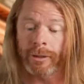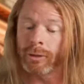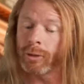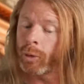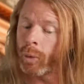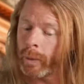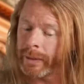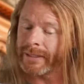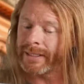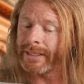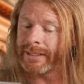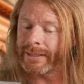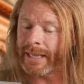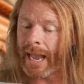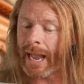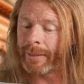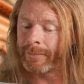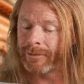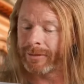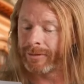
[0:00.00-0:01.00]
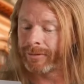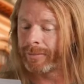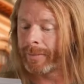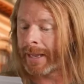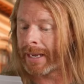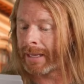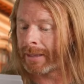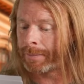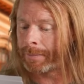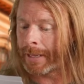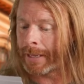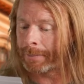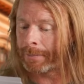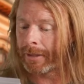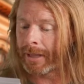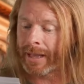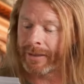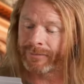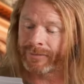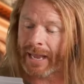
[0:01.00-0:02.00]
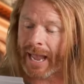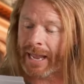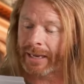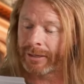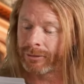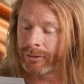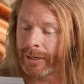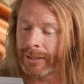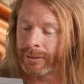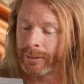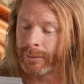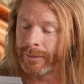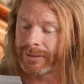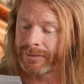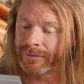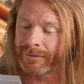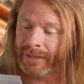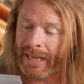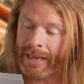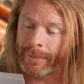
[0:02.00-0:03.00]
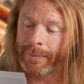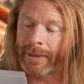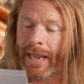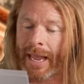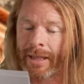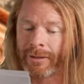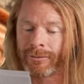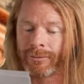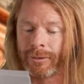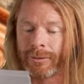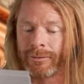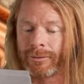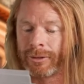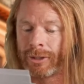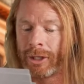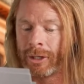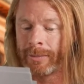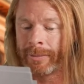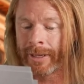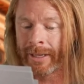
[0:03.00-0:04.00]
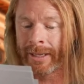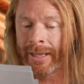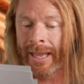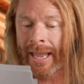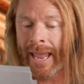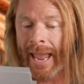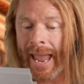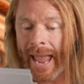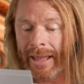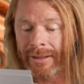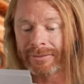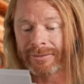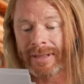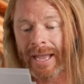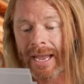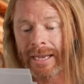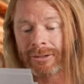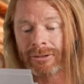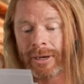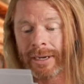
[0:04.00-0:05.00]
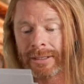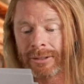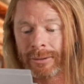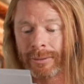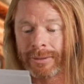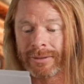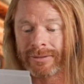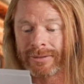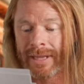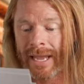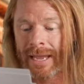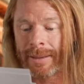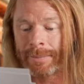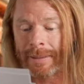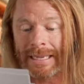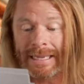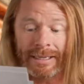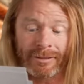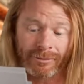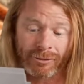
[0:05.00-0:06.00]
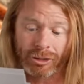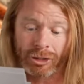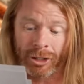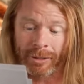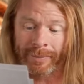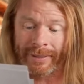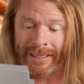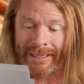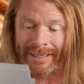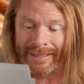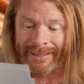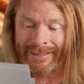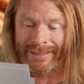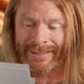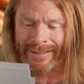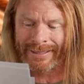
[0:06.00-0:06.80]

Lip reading: 20 times as many people have died trying to escape Castro's Cuba as died trying to escape East Germany.